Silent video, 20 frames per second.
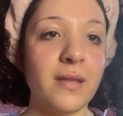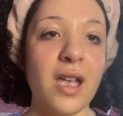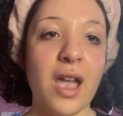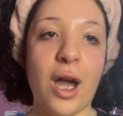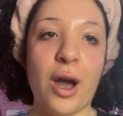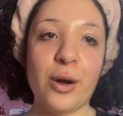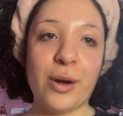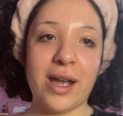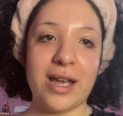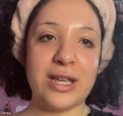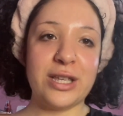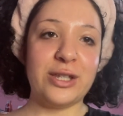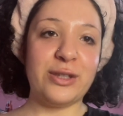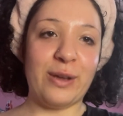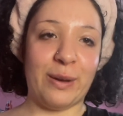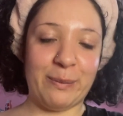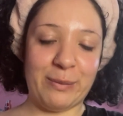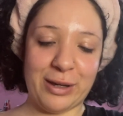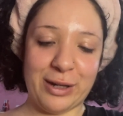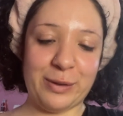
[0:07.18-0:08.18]
Okay, so
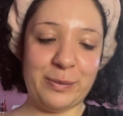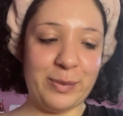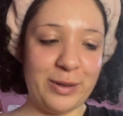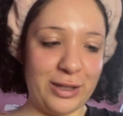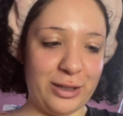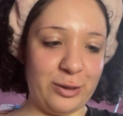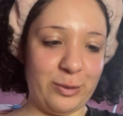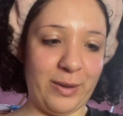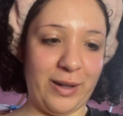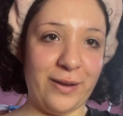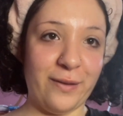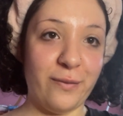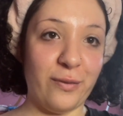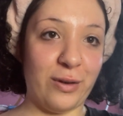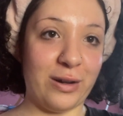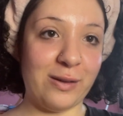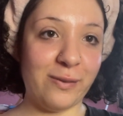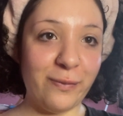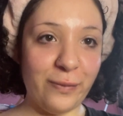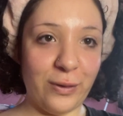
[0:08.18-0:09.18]
I'm gonna be doing for
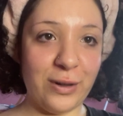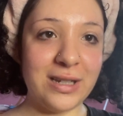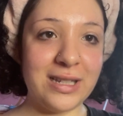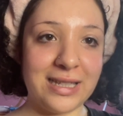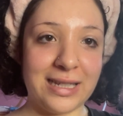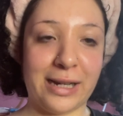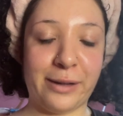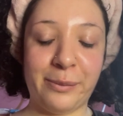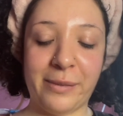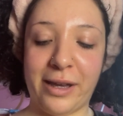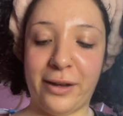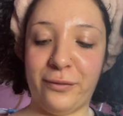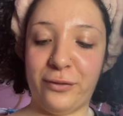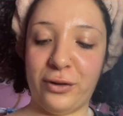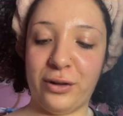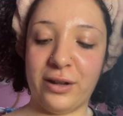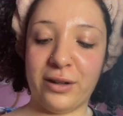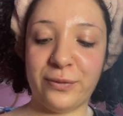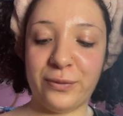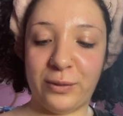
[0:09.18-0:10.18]
the first time
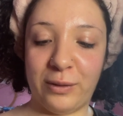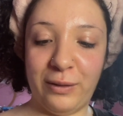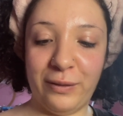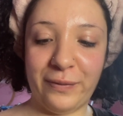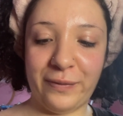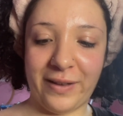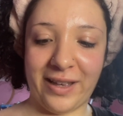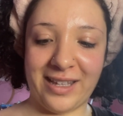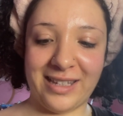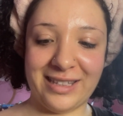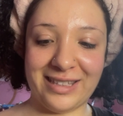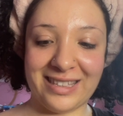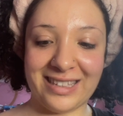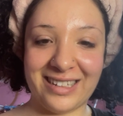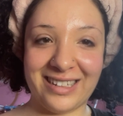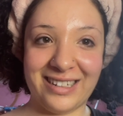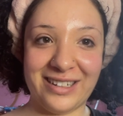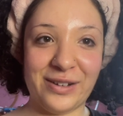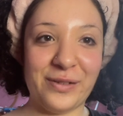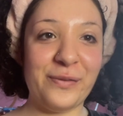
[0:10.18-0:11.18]
ever a full face
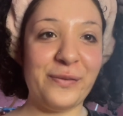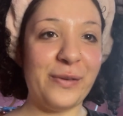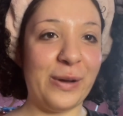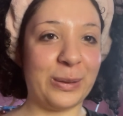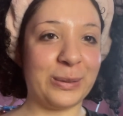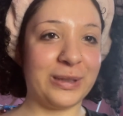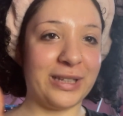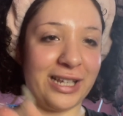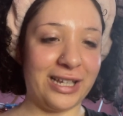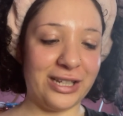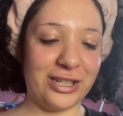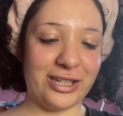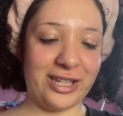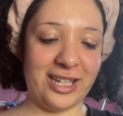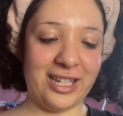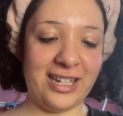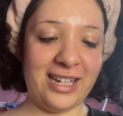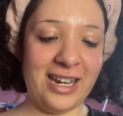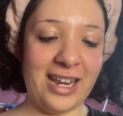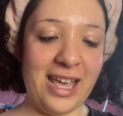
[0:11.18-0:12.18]
uh,
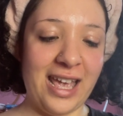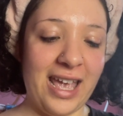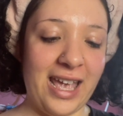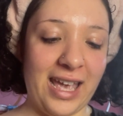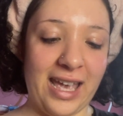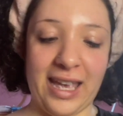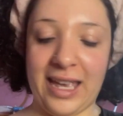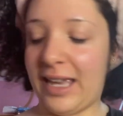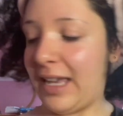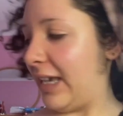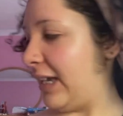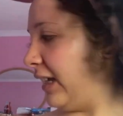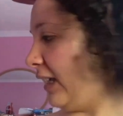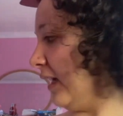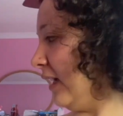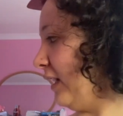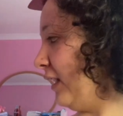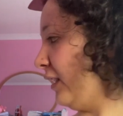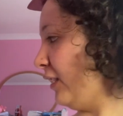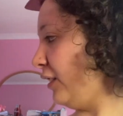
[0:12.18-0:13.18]
foundation
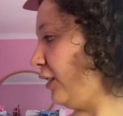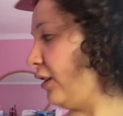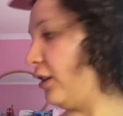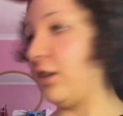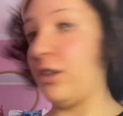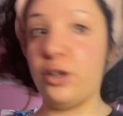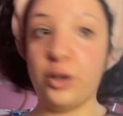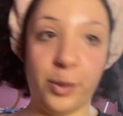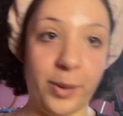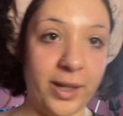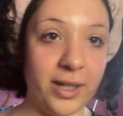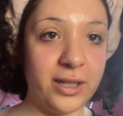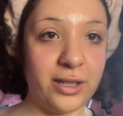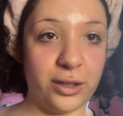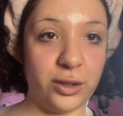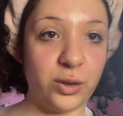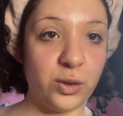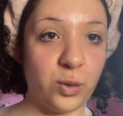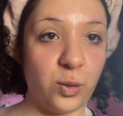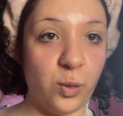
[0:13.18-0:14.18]
and going
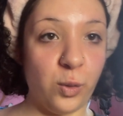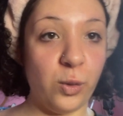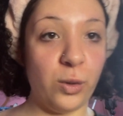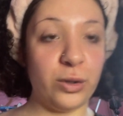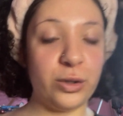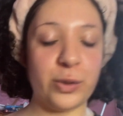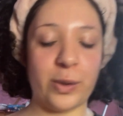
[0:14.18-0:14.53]
to school.